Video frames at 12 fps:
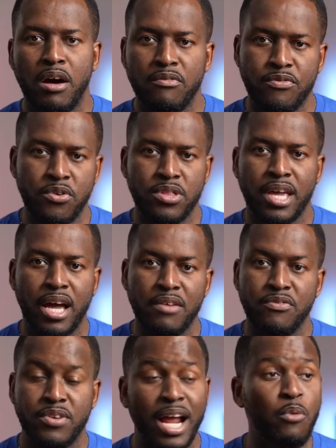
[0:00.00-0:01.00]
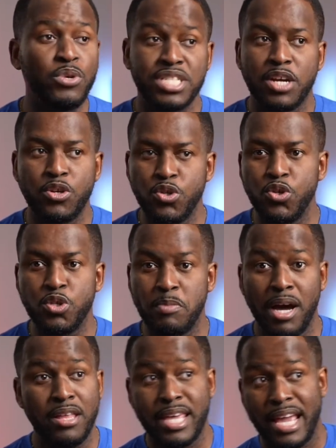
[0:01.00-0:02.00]
for the iPhone. I wish I could use
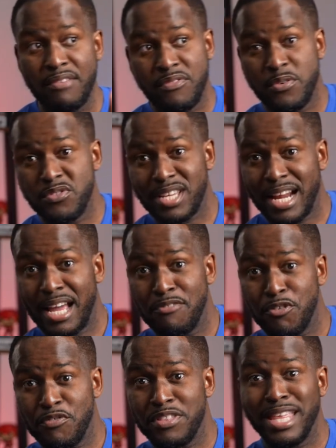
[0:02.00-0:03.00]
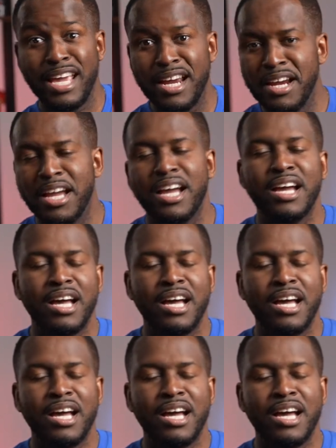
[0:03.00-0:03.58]
my other headphones that I have over there,